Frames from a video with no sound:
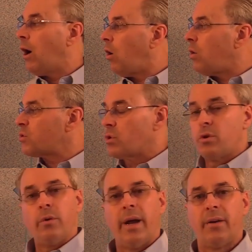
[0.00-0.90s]
also
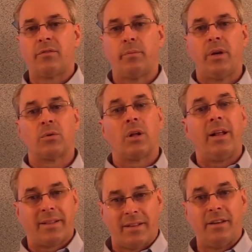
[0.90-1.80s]
you have to be able to
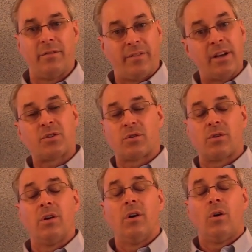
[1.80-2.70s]
let the
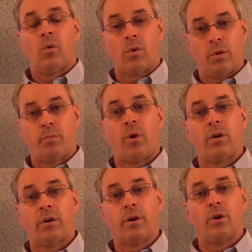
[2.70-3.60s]
investor or the
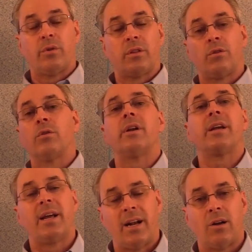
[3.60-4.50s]
partner know that they're going to
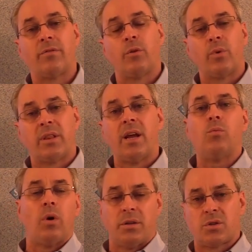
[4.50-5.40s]
get out of it what they
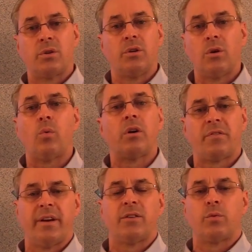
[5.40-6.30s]
want. So you don't want to
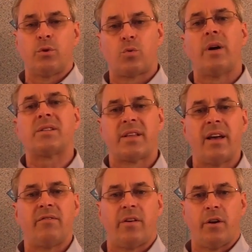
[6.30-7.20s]
forget to address
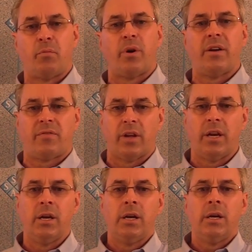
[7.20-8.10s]
that very briefly.
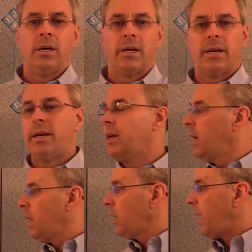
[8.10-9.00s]
Okay?
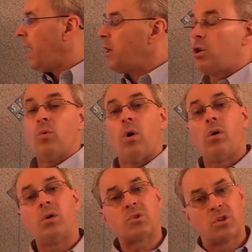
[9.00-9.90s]
And you
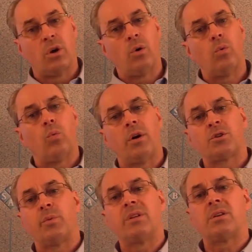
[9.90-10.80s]
also want
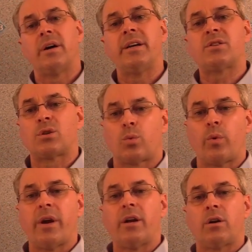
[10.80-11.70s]
to entice the
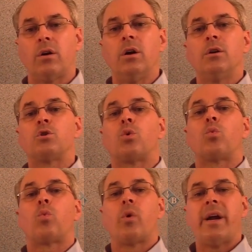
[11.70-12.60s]
reader to
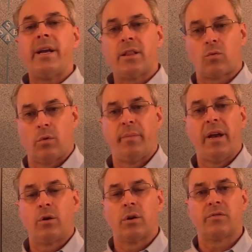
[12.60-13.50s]
read the
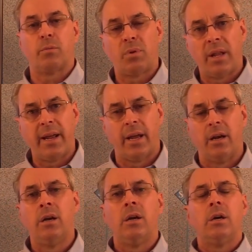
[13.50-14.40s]
remainder of the plan.
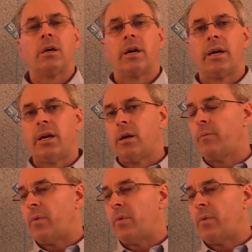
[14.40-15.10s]
Okay?